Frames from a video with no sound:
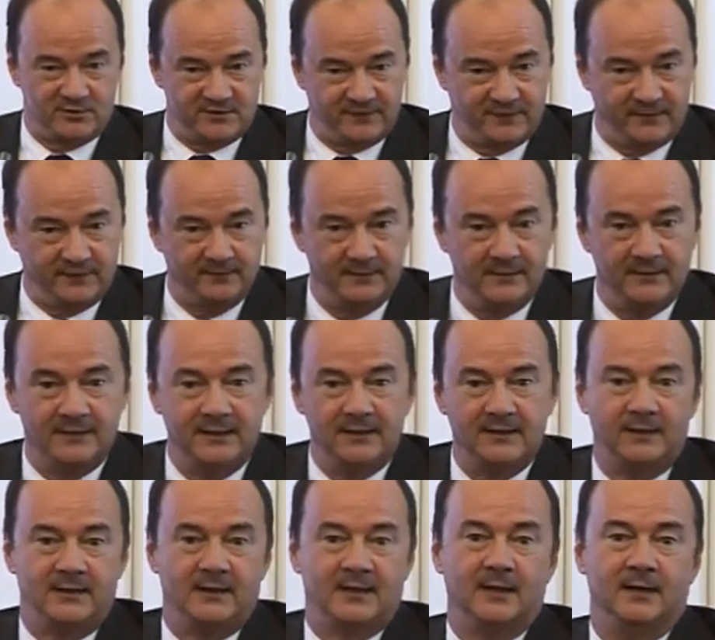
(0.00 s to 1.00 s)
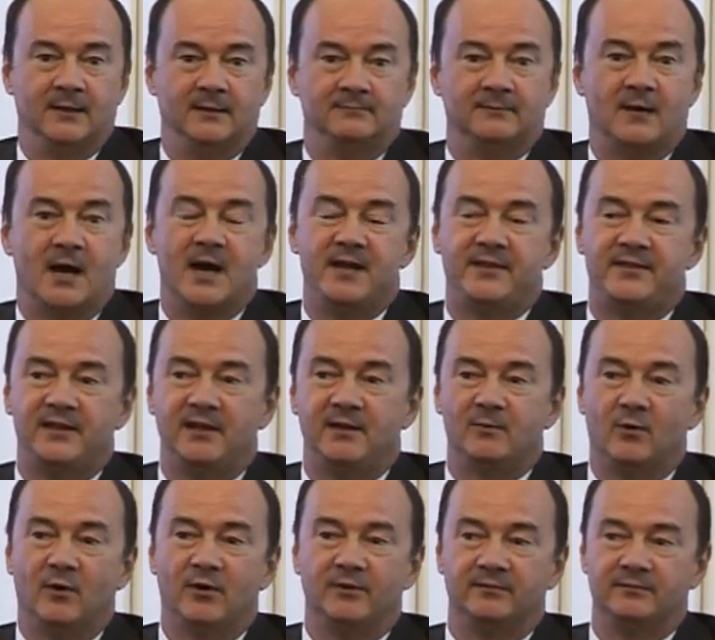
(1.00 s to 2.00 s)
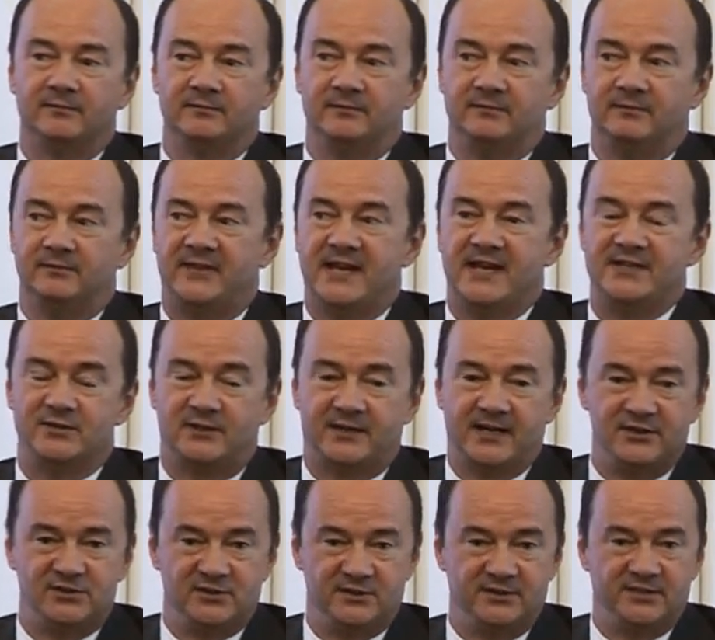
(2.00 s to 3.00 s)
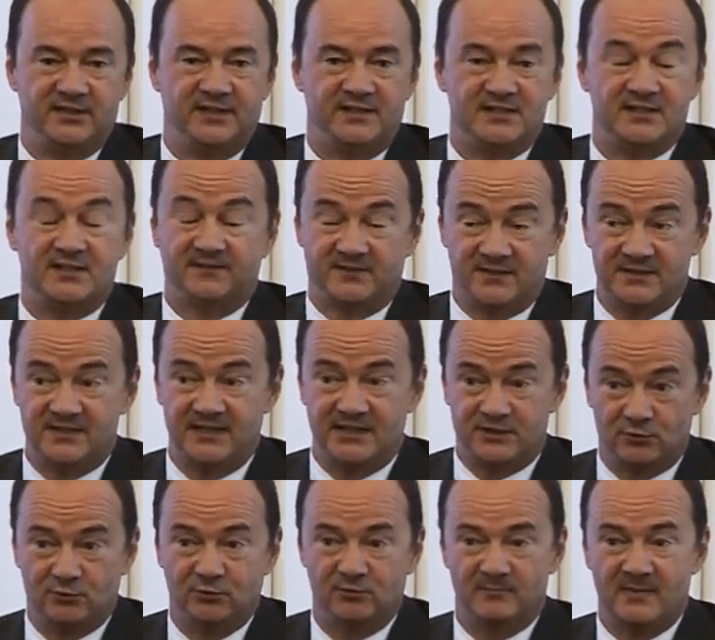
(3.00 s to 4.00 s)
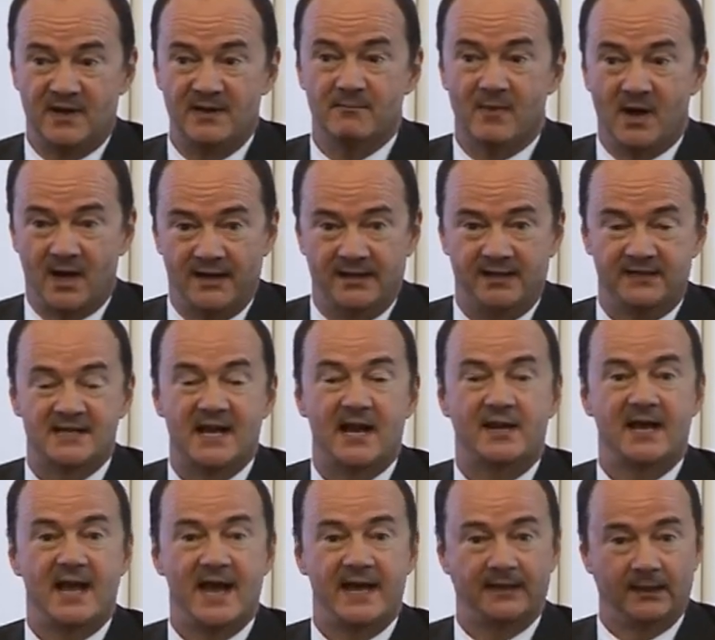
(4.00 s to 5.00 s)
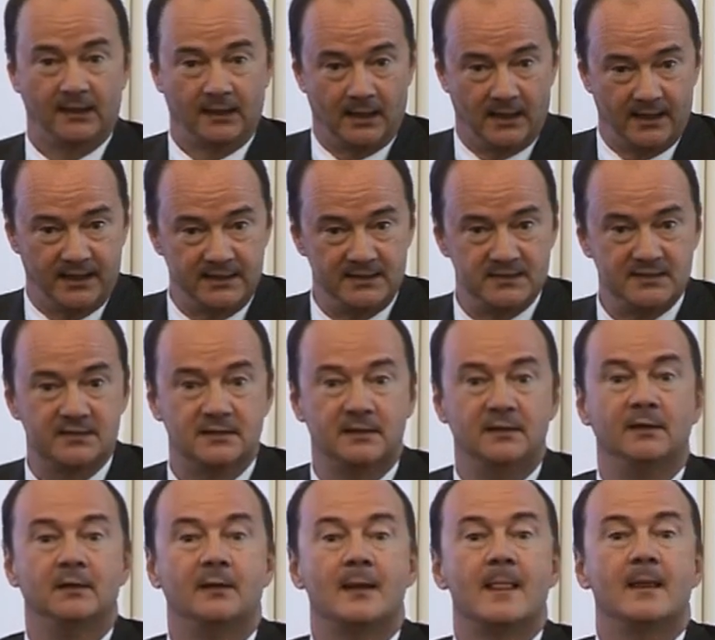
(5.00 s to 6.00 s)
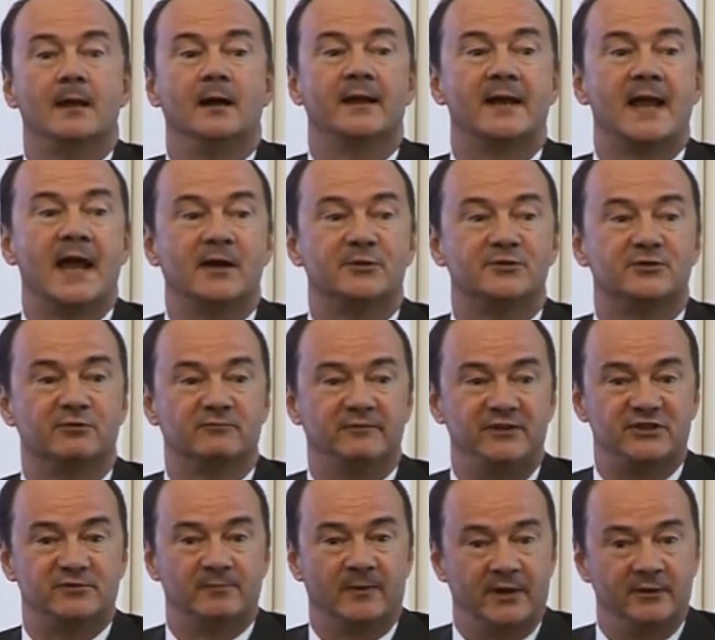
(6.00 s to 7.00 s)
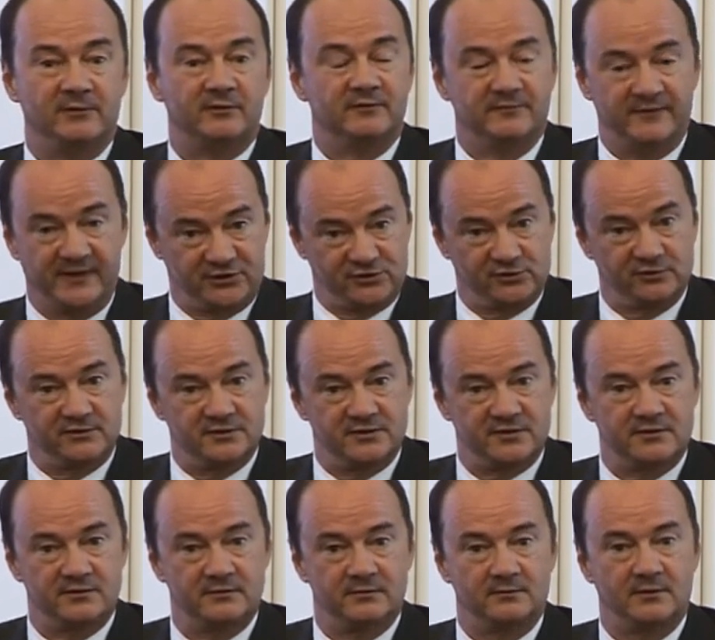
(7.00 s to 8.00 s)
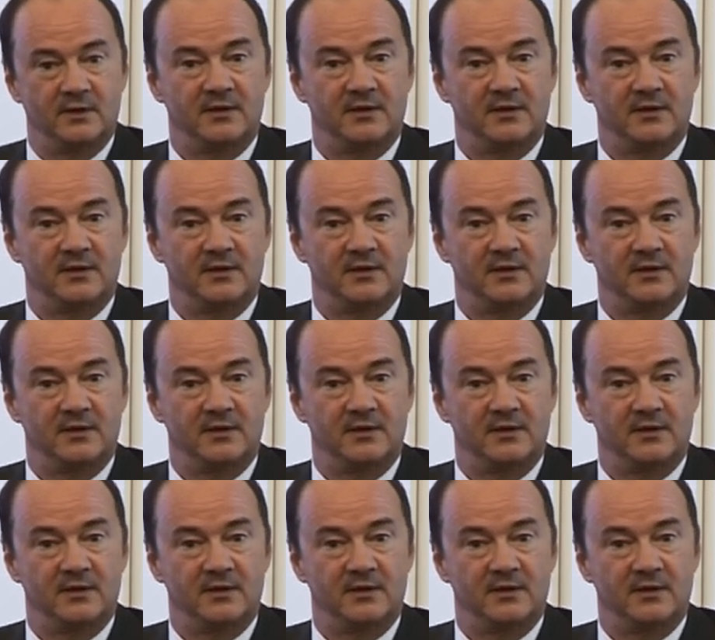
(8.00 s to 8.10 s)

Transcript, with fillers: Oxford. Um, I think what the education did is it firstly taught my mind how to analyze and how to reach my own convictions.